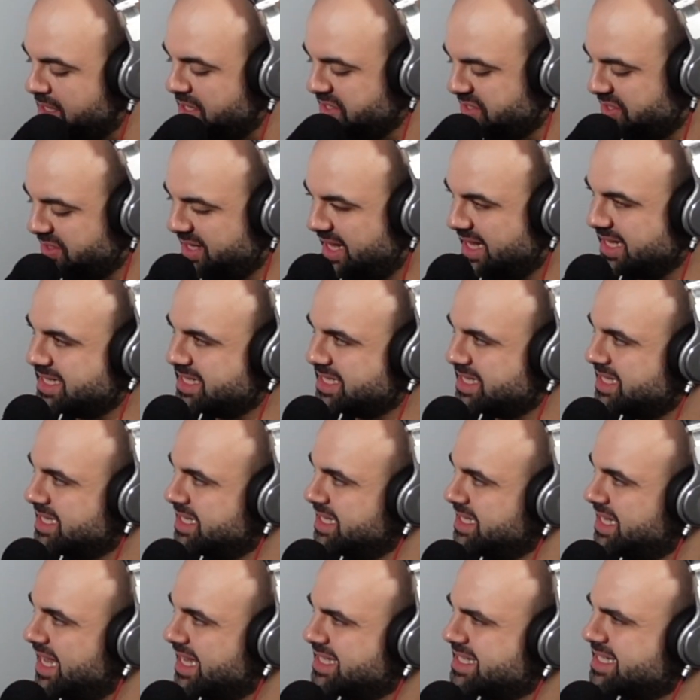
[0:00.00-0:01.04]
So that's
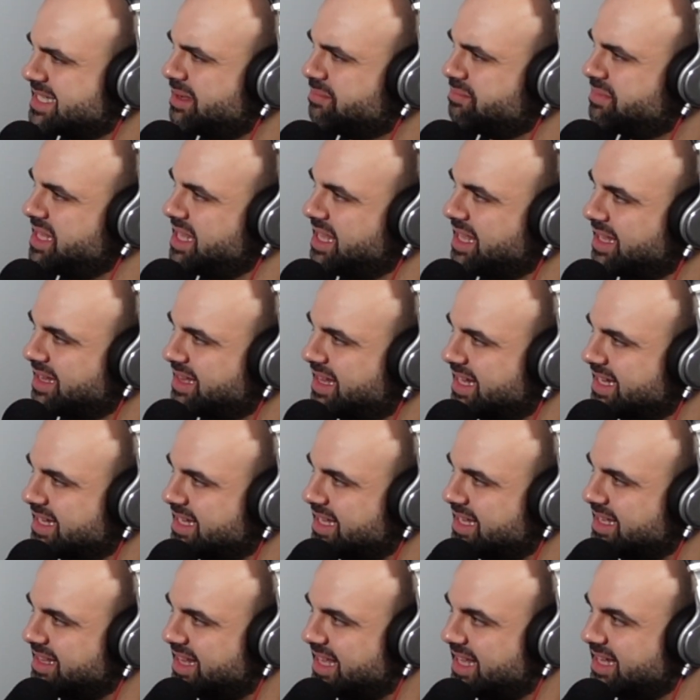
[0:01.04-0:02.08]
something
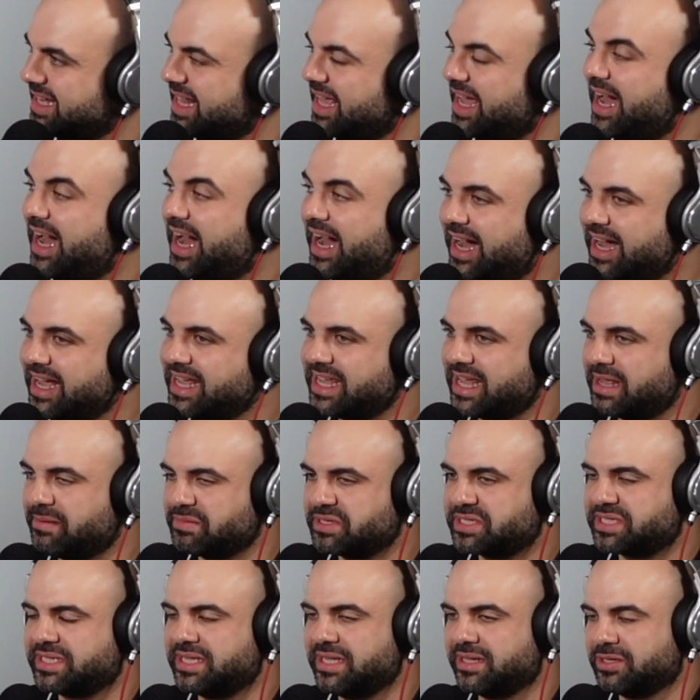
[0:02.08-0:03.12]
that I am
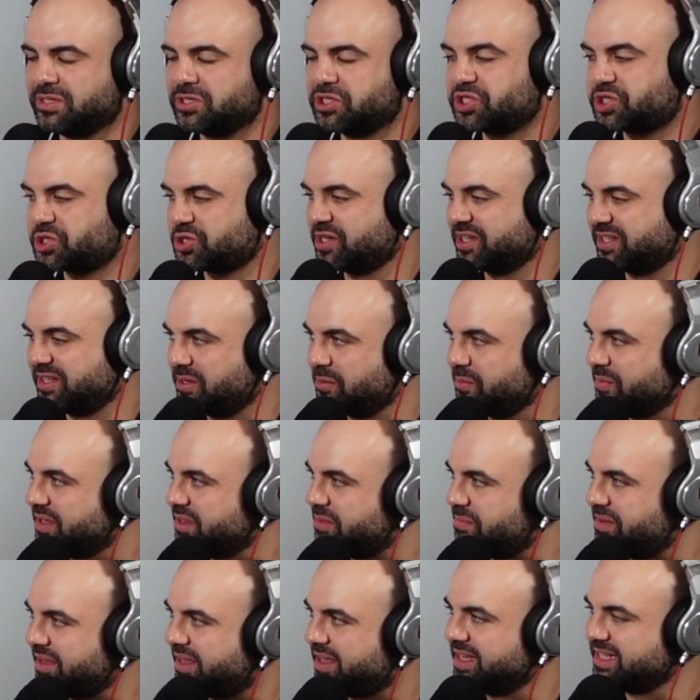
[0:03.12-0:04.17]
still struggling with
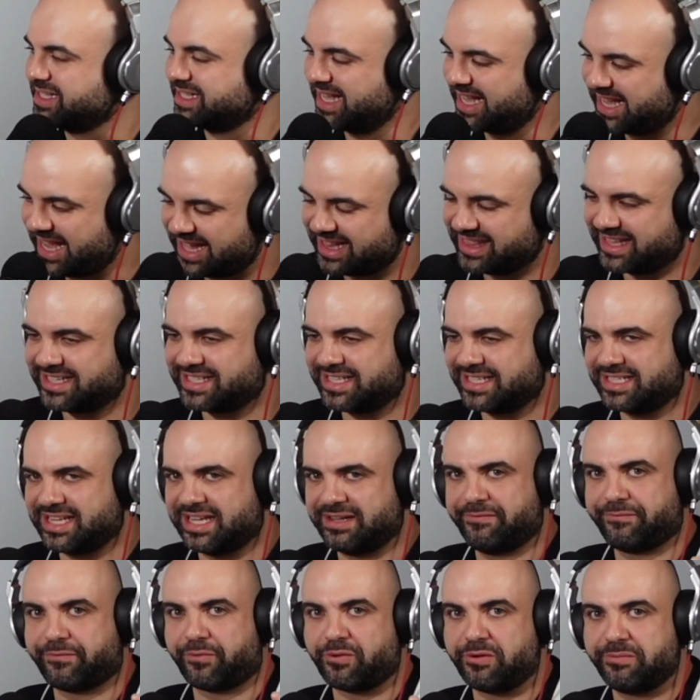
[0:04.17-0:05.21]
because, again, this is
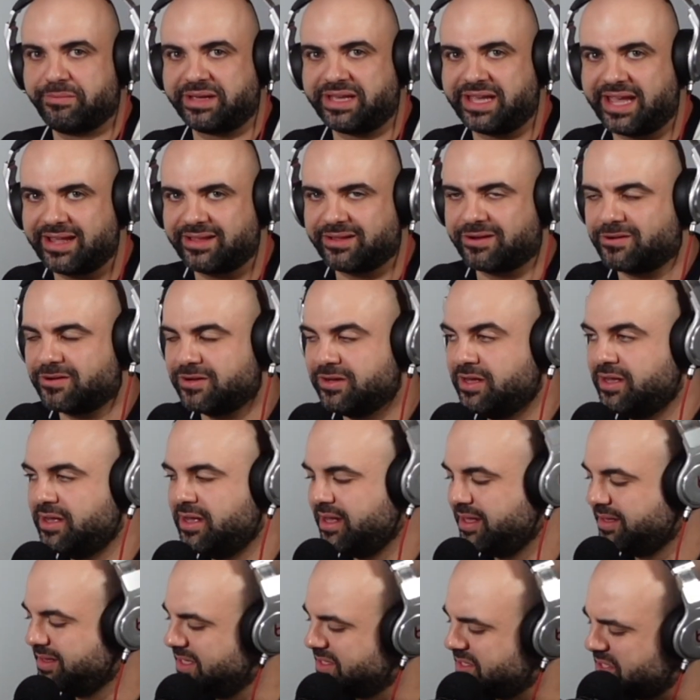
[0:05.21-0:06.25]
for a beginner.
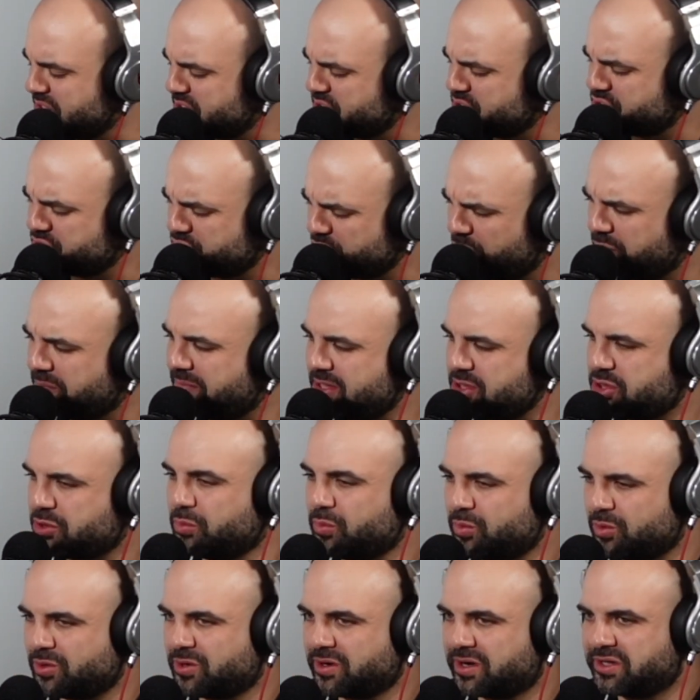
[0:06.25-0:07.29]
This is so much
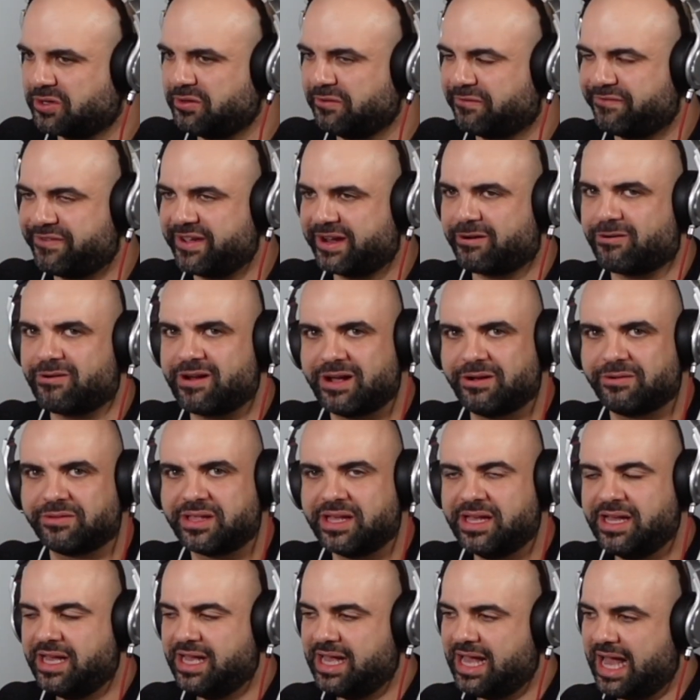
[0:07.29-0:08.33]
work to figure out
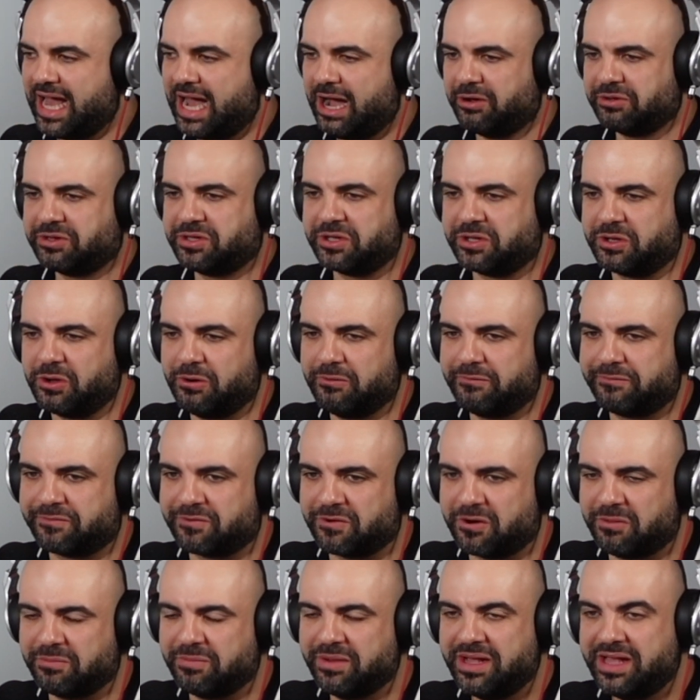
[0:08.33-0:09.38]
how to go
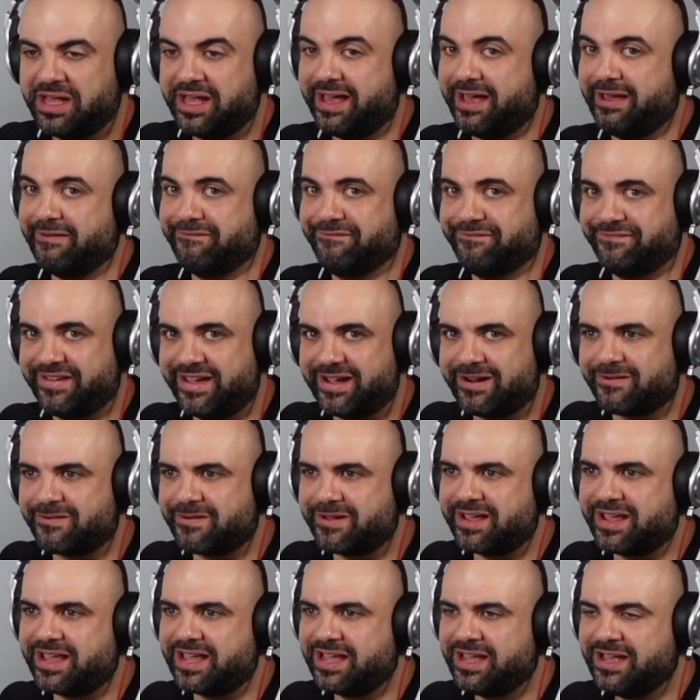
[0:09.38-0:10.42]
from a
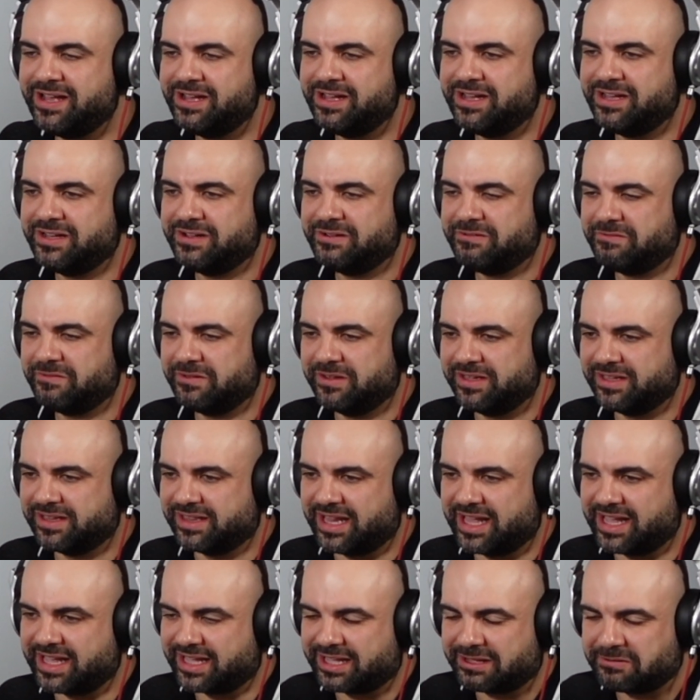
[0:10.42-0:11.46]
very
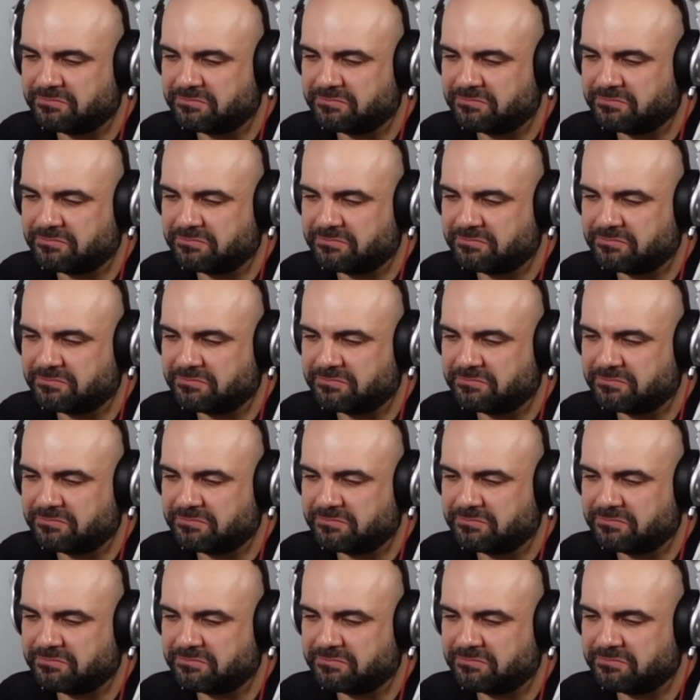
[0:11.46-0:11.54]
like